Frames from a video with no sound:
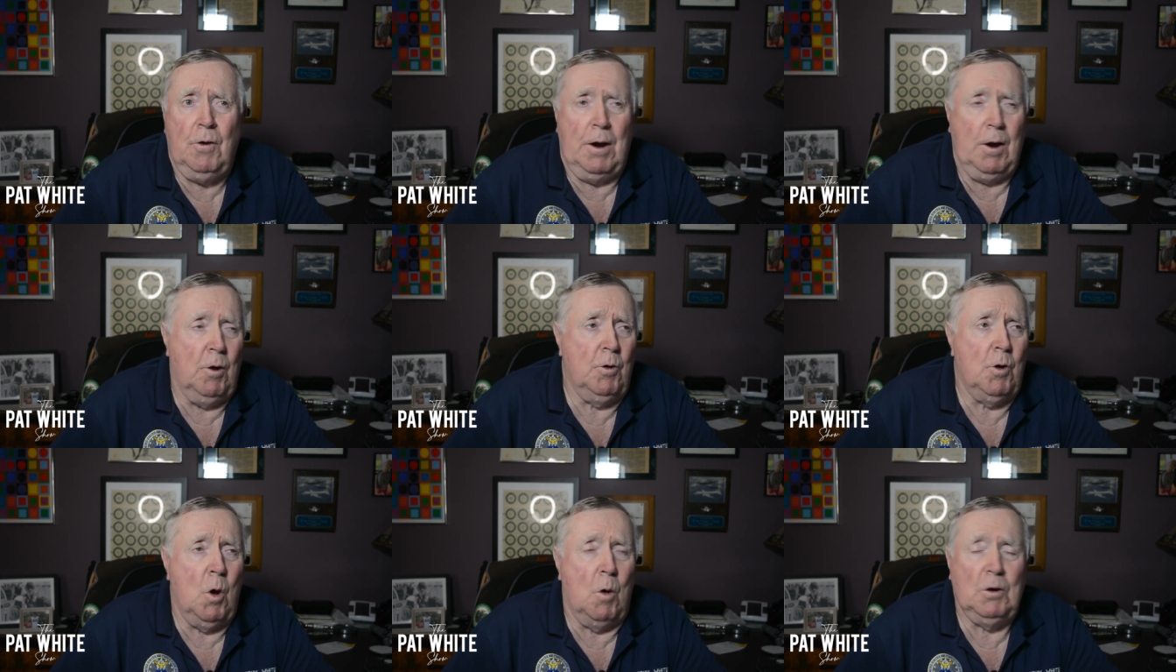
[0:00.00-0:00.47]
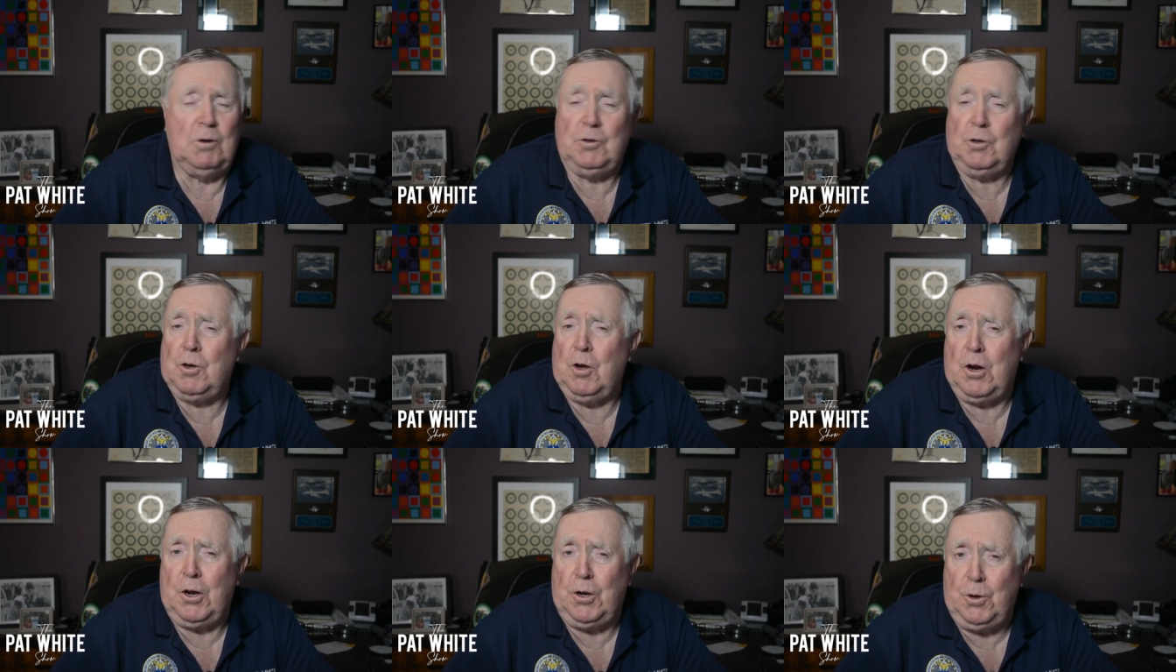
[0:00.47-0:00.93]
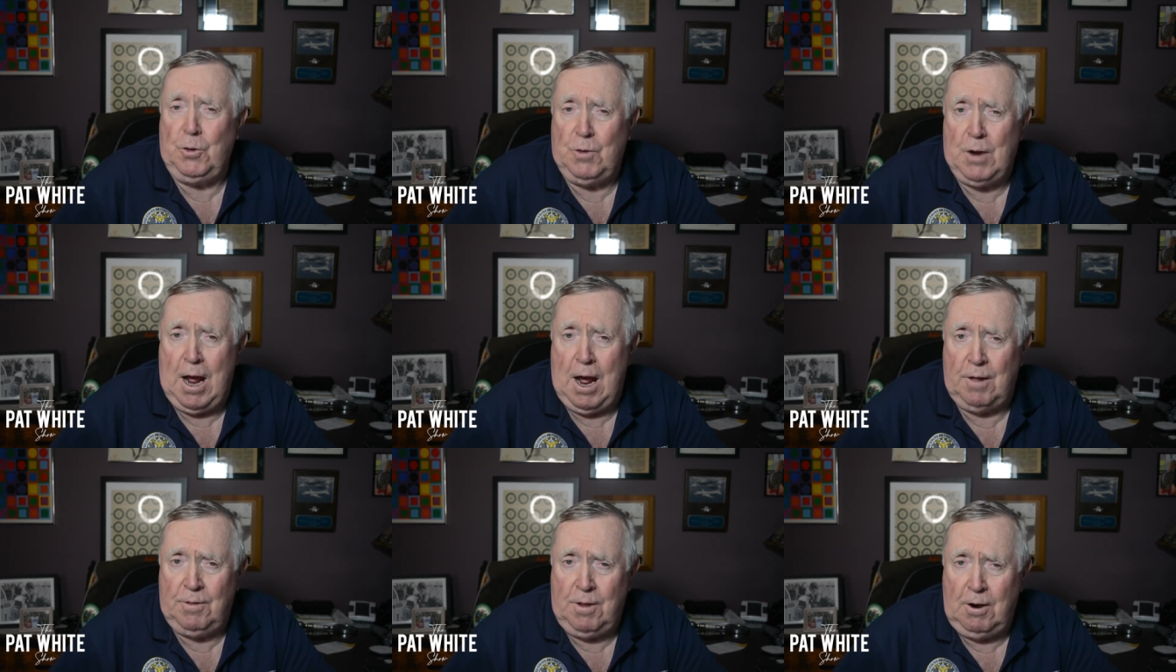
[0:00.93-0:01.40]
I don't know what you're going to do
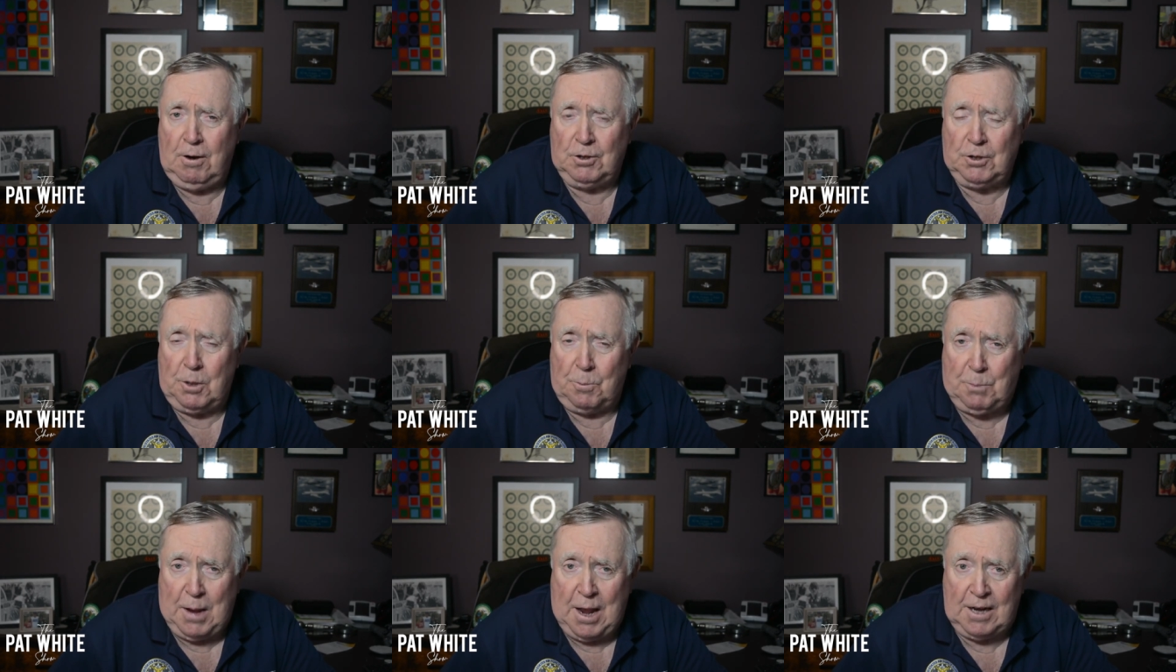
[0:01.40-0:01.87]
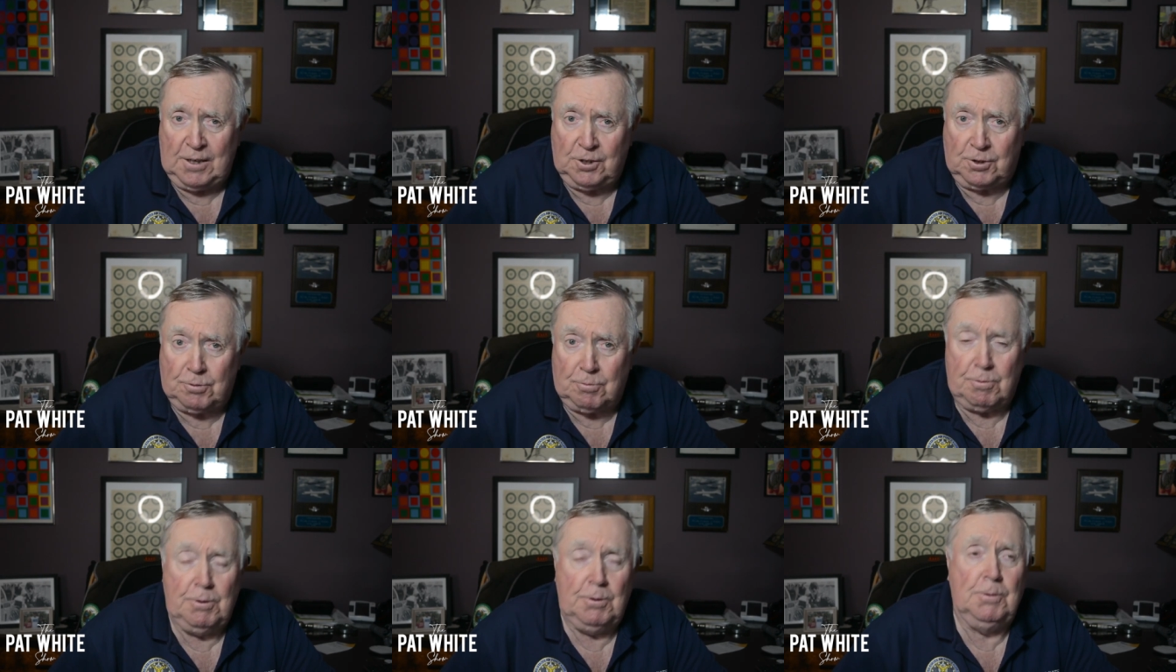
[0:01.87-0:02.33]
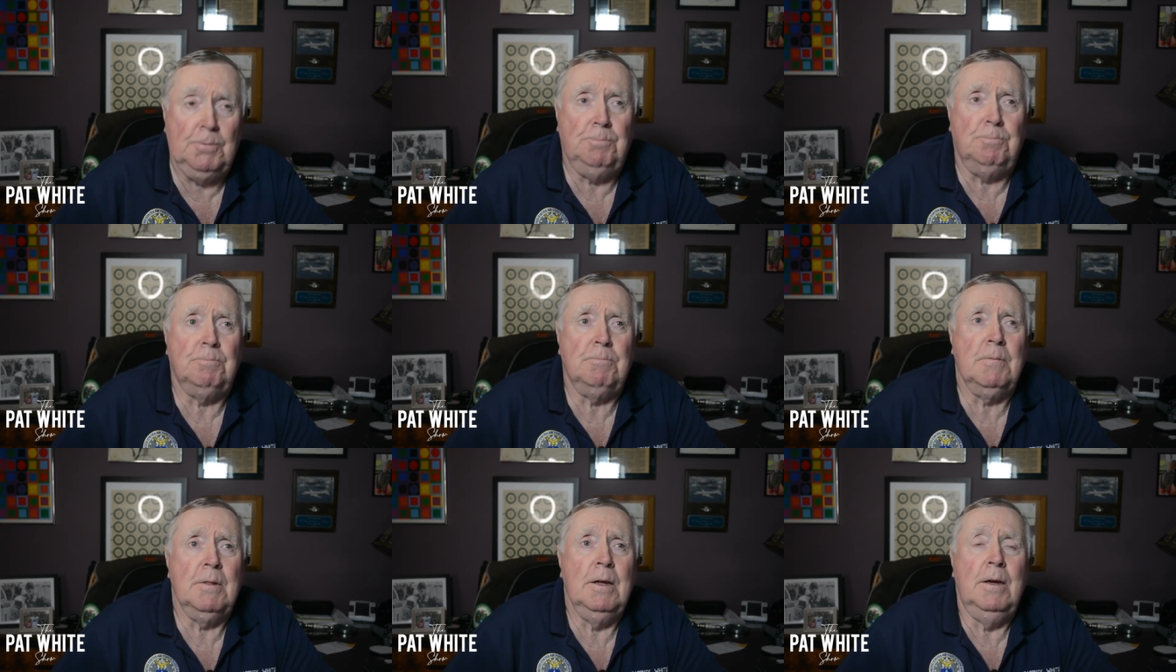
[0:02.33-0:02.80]
down there as you pass through.